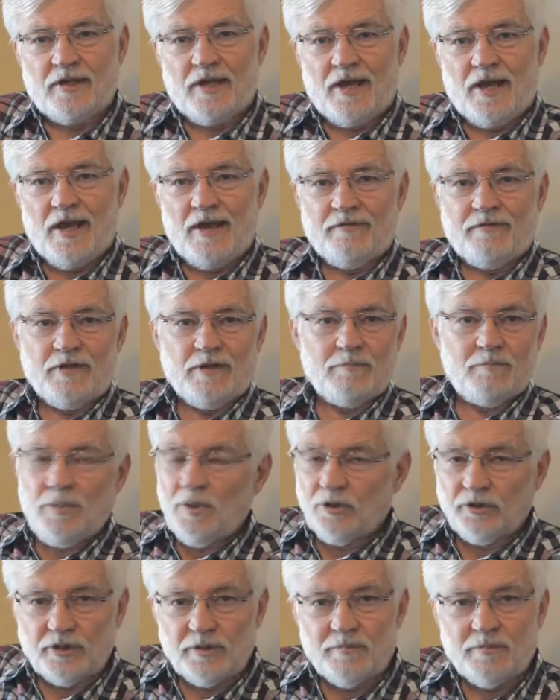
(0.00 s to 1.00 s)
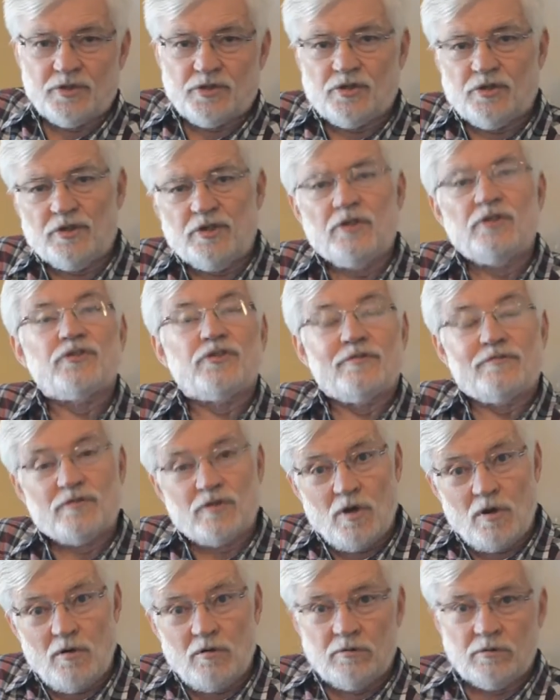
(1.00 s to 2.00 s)
having building materials of
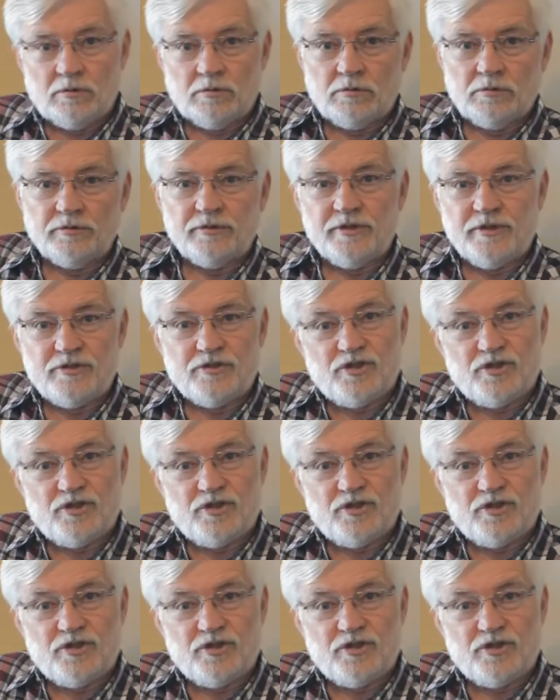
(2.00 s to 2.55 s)
gold,